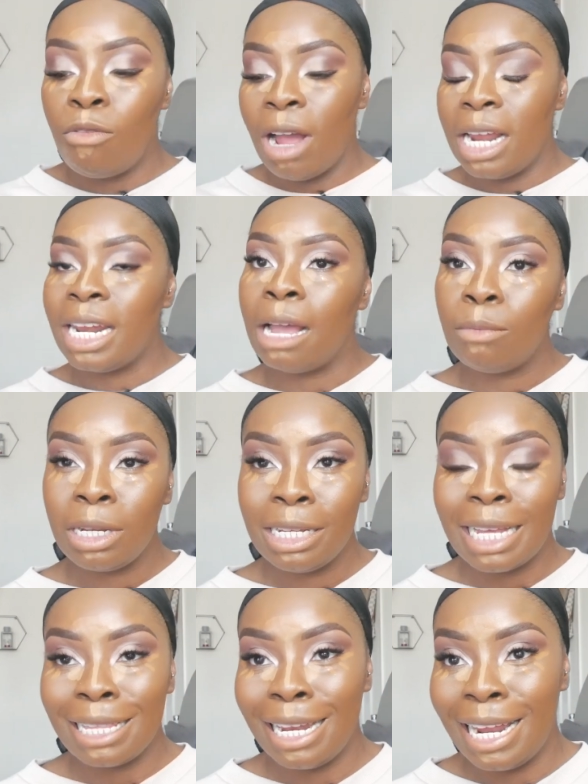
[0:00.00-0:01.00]
Right, now I'm
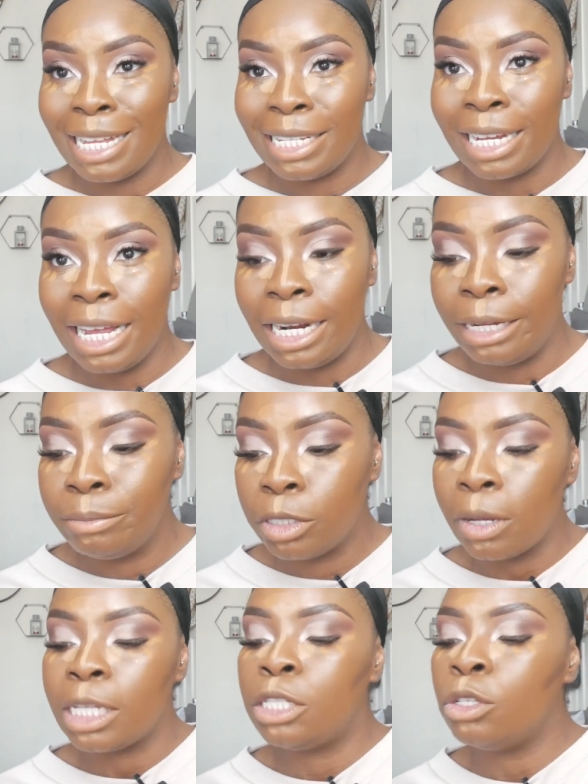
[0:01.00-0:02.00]
gonna take the lighter color.
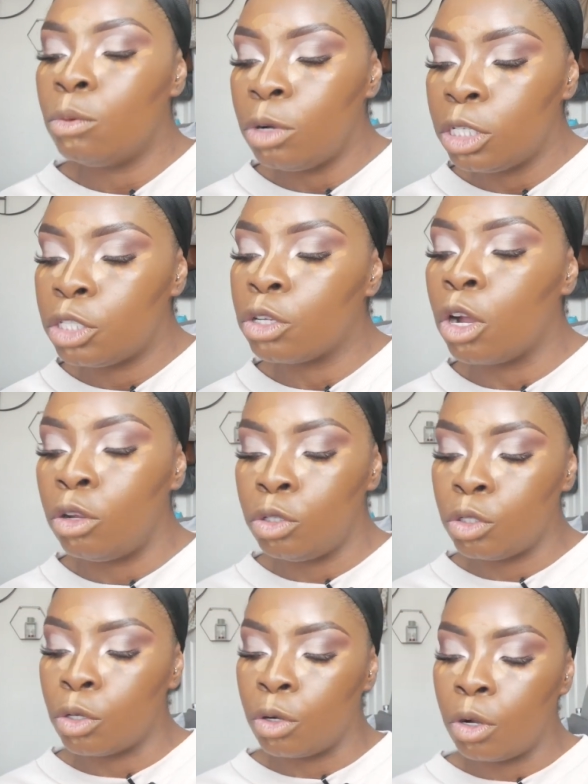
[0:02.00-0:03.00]
So I still want to
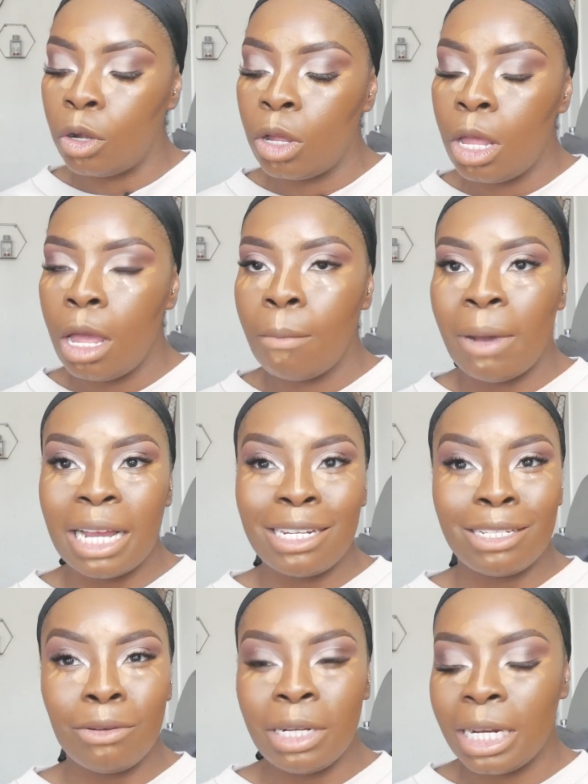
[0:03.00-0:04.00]
contour, but I
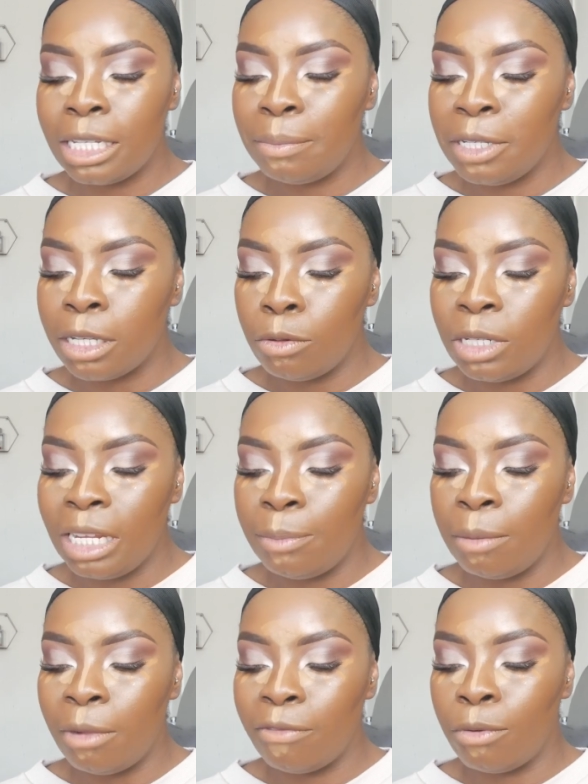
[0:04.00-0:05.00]
just don't need it to be so
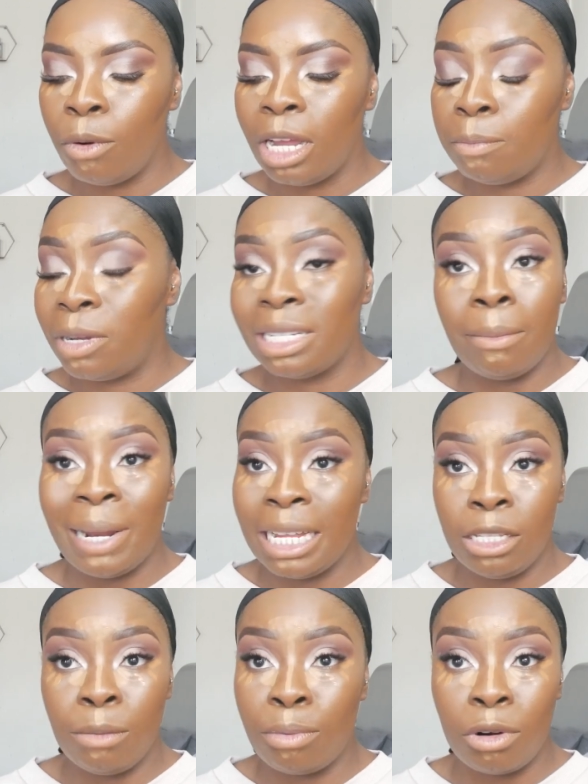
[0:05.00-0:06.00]
deep on my forehead because I
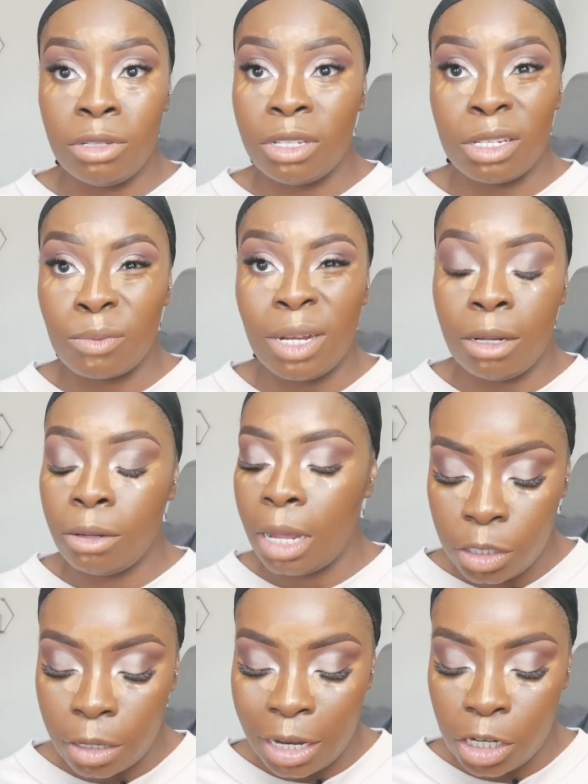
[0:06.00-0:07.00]
plan to bronze as well.
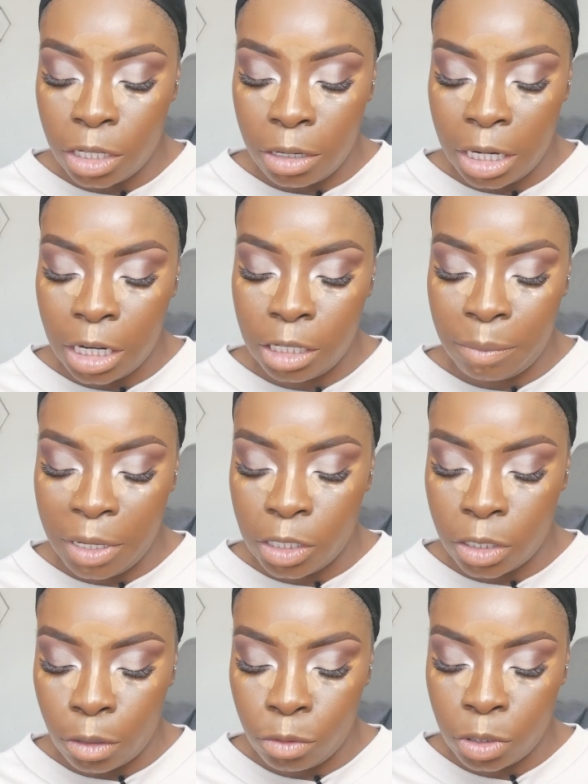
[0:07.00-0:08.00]
So I just don't need it to be
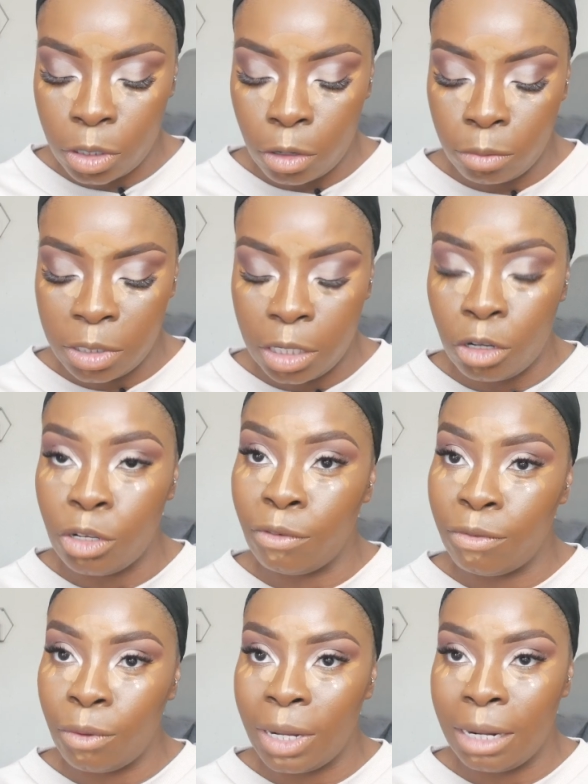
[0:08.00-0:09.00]
so sculpted on
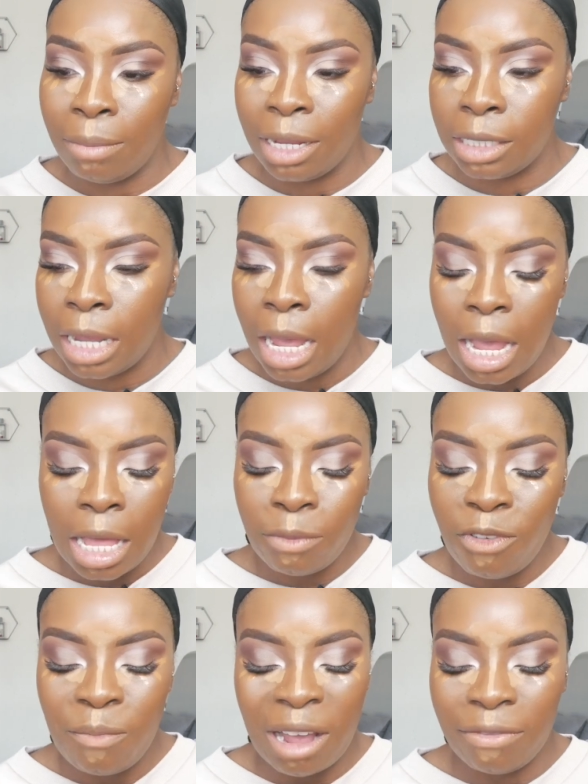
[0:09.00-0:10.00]
the forehead. Plus,
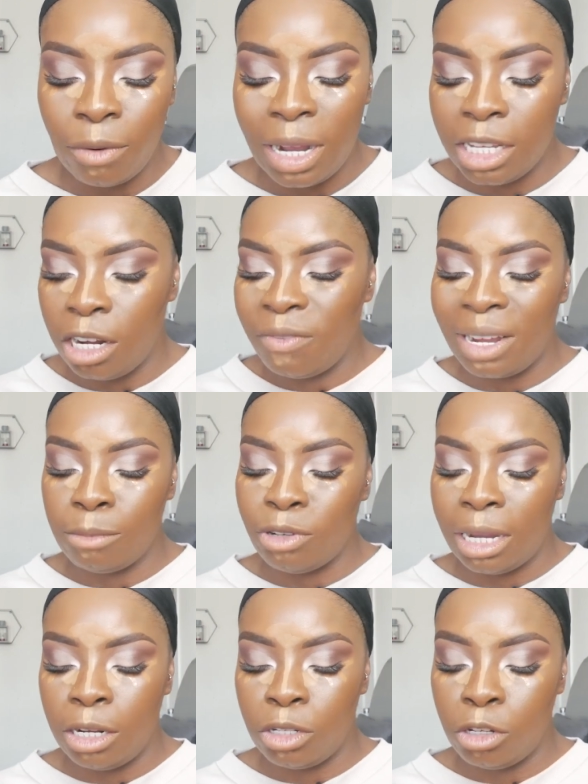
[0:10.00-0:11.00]
with my forehead, the only thing I'm
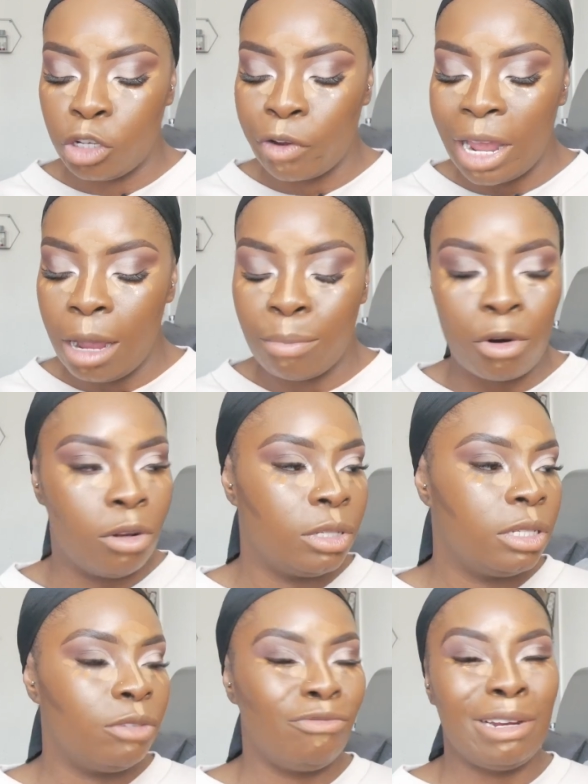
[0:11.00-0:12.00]
trying to do is create a
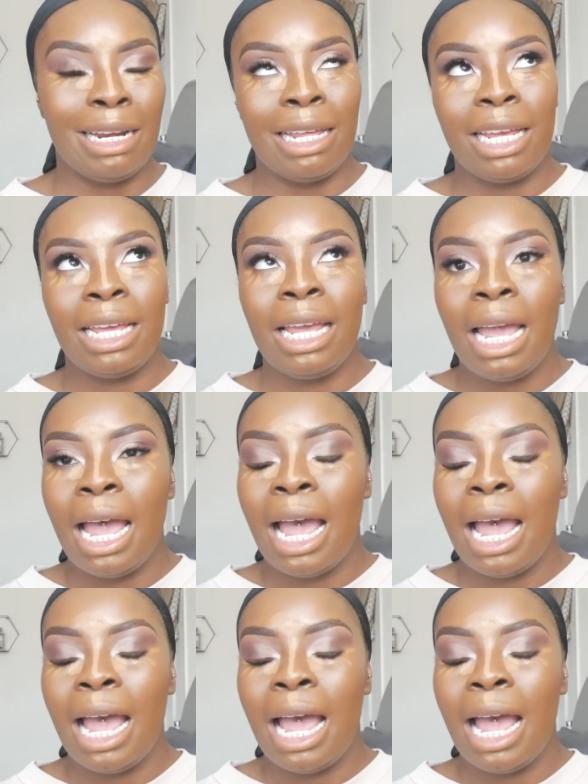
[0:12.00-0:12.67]
bronze, really,